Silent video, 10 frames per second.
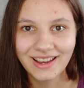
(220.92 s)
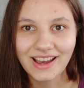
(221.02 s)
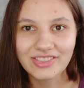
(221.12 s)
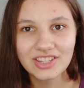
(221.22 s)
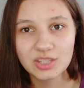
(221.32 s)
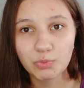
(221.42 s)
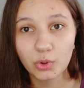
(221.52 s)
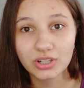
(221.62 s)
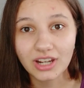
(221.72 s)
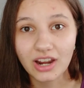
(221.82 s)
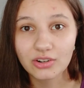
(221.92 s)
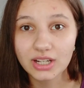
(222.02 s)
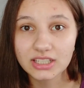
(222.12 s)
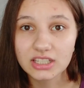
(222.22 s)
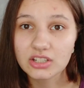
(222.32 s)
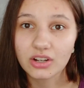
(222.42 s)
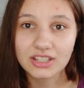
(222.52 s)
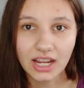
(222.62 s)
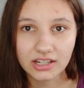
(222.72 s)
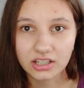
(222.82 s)
At this point, I ran into a
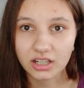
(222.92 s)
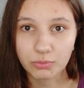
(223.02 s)
technical